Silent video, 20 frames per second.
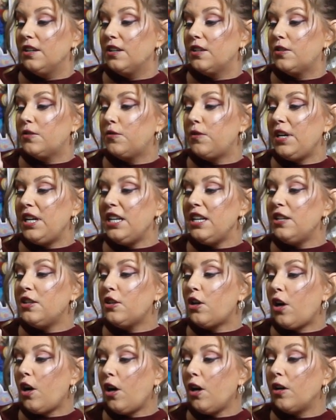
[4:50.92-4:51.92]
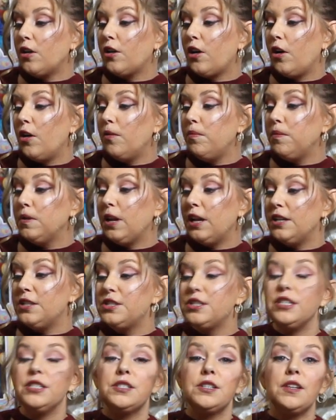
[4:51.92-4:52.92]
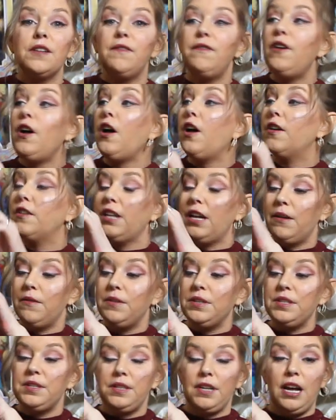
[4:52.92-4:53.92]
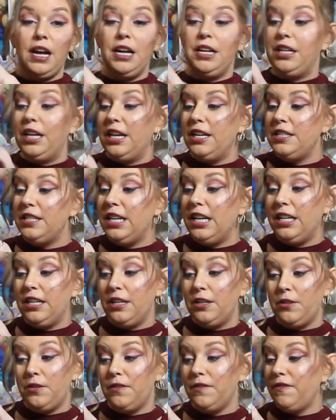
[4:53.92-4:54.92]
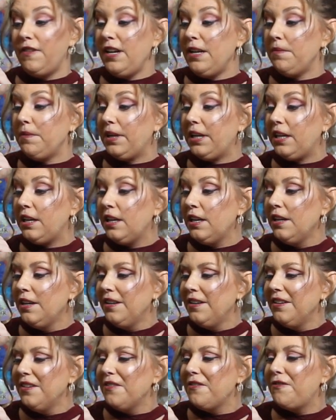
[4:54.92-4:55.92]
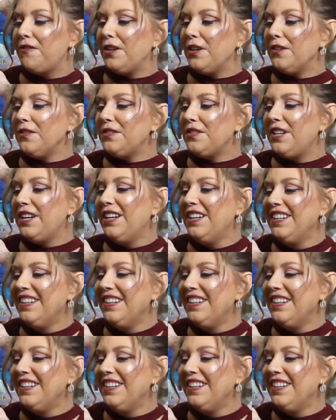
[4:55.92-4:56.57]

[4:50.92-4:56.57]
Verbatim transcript: crated cargo plunged into the fog. That was Aunt Nadine and her family. Filled,